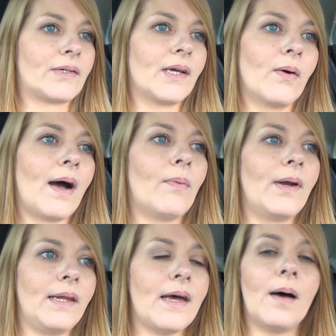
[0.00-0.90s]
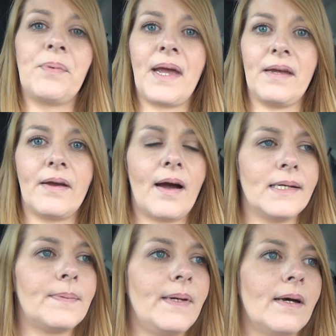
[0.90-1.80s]
So I wanted to update you
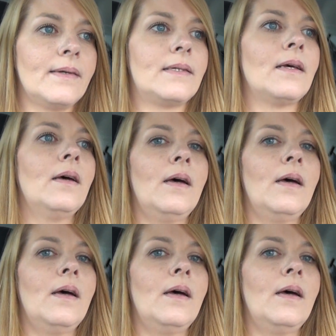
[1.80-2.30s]
guys because